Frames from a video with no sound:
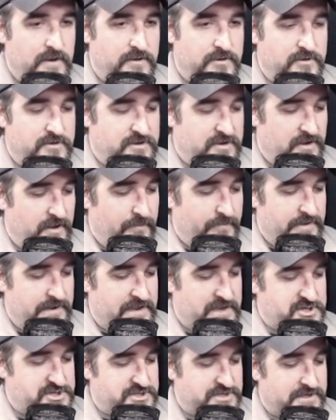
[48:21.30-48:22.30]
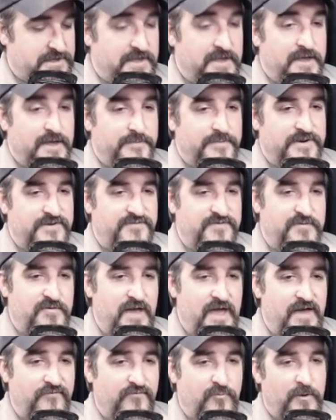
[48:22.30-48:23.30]
combination. But if you
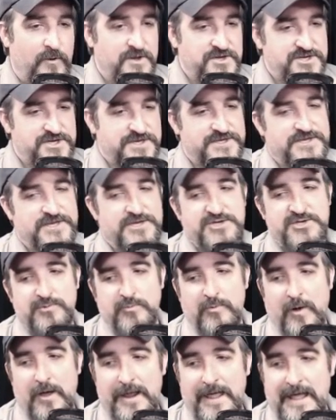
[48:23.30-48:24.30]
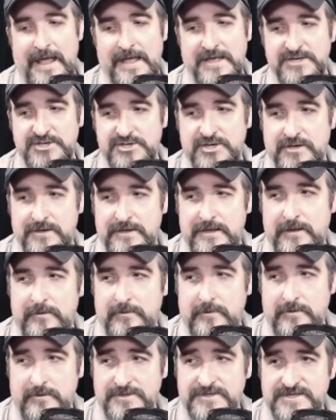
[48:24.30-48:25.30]
have questions that you want to ask Sean K.
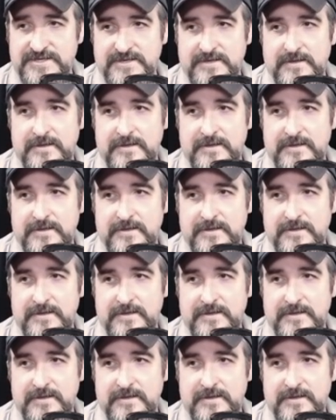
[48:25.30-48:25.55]
Reynolds,